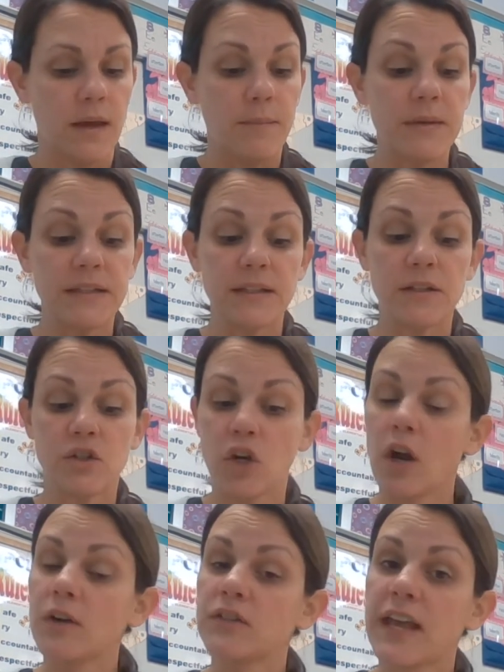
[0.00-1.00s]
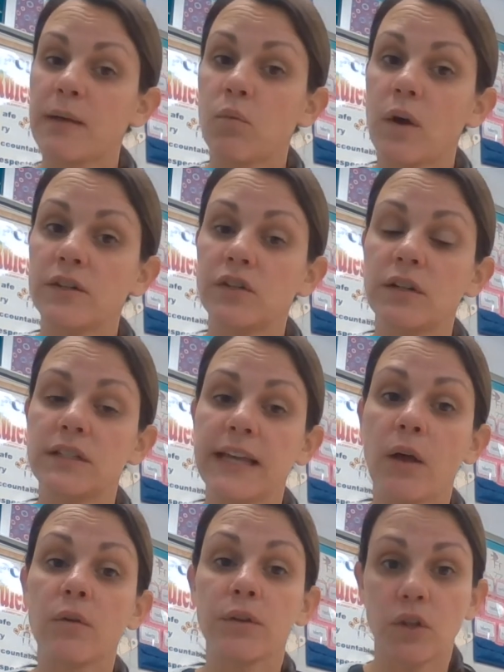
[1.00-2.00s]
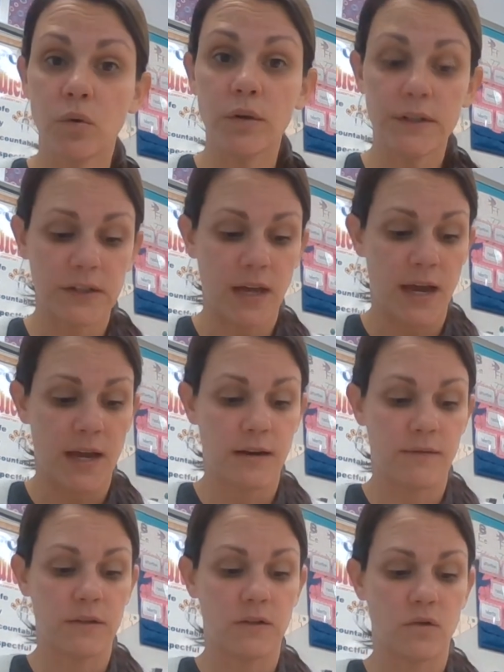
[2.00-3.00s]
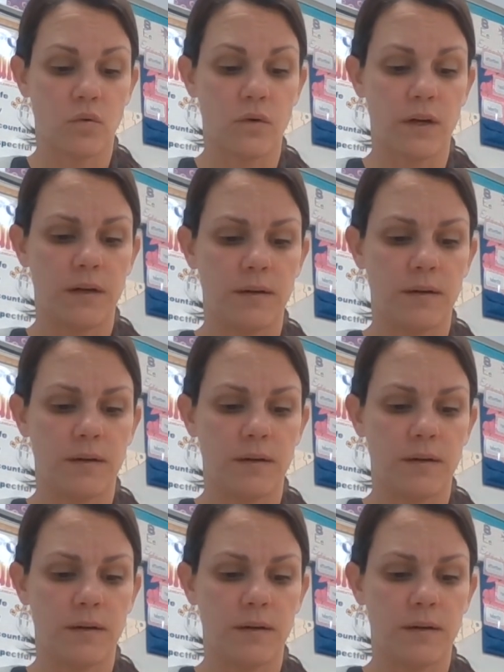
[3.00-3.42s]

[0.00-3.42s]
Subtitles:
"Mrs. Jarzab wants you to tell your side of the story."